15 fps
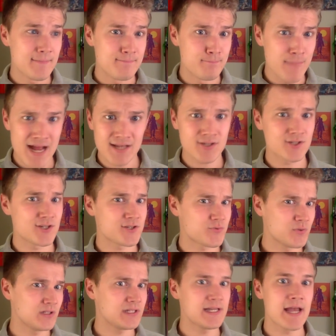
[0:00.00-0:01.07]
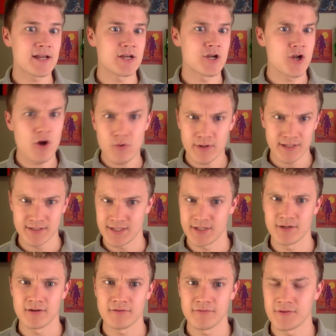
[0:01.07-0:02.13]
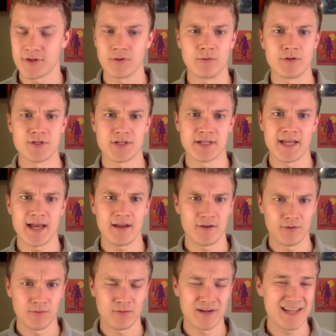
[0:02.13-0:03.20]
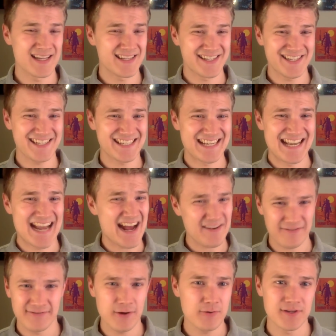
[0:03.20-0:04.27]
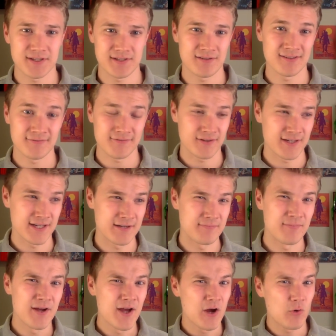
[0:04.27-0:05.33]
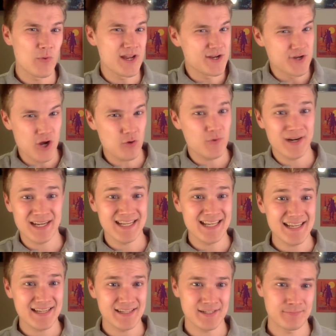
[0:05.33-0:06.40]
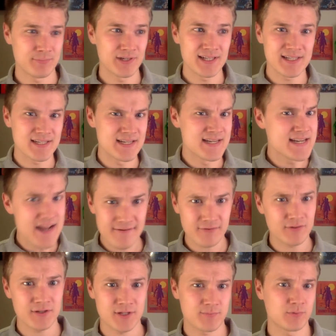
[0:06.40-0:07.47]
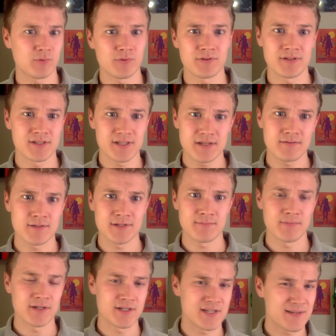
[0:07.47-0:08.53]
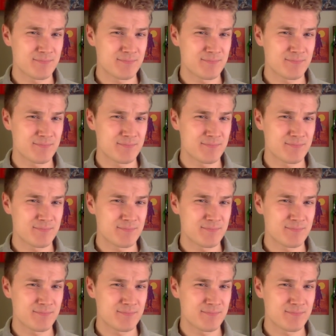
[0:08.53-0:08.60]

Matt's just really a no contender for the origin category. It's just not focused on for him. We know what it is, but it's never explored in the series much,